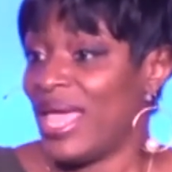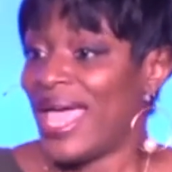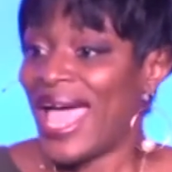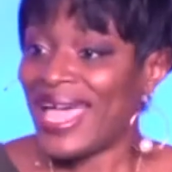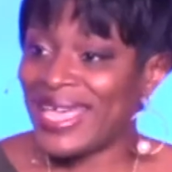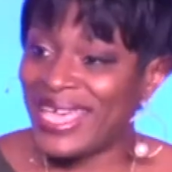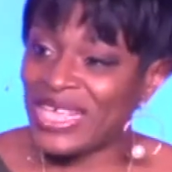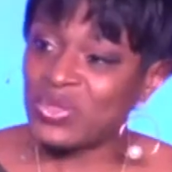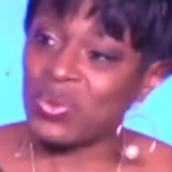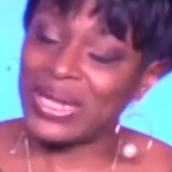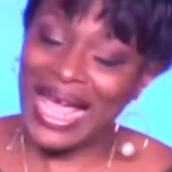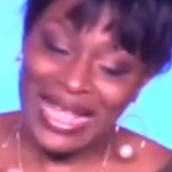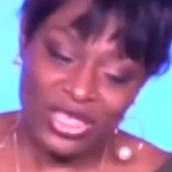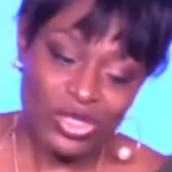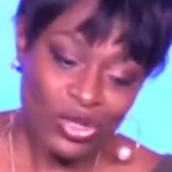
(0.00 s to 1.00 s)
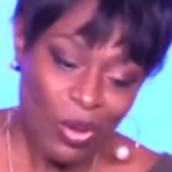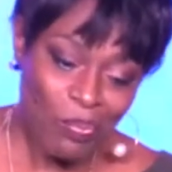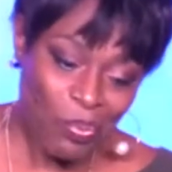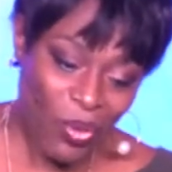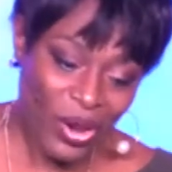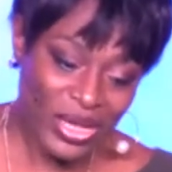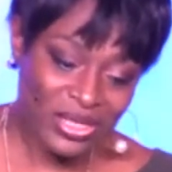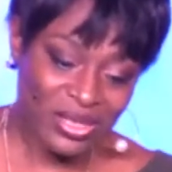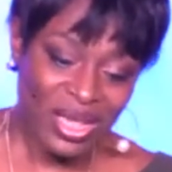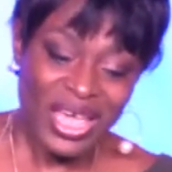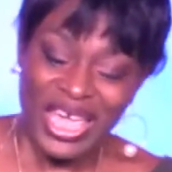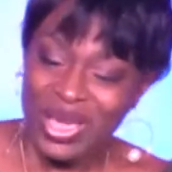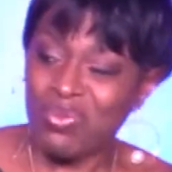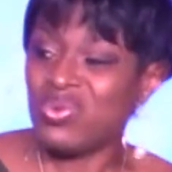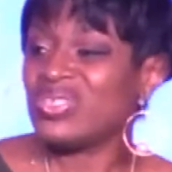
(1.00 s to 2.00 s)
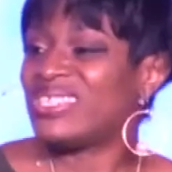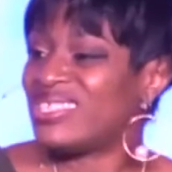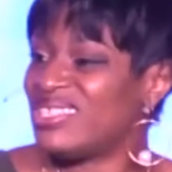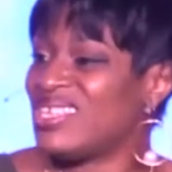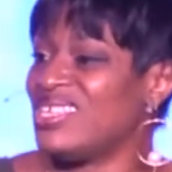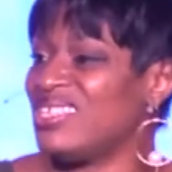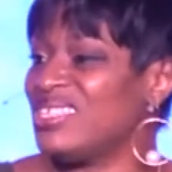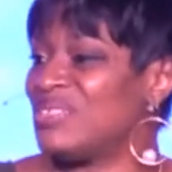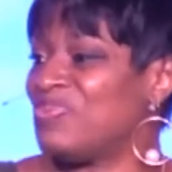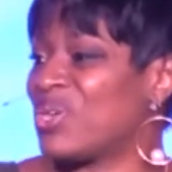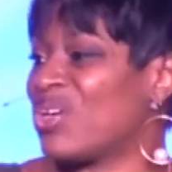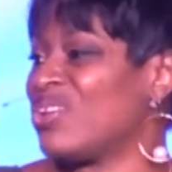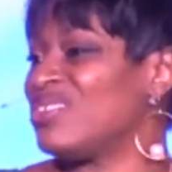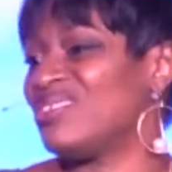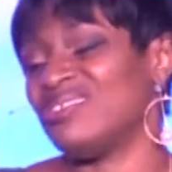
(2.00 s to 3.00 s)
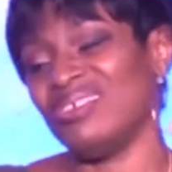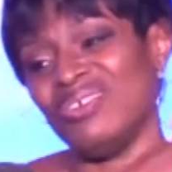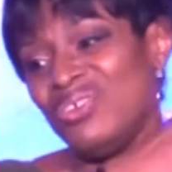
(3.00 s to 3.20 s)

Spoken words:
And guess what? At some point, it will cease because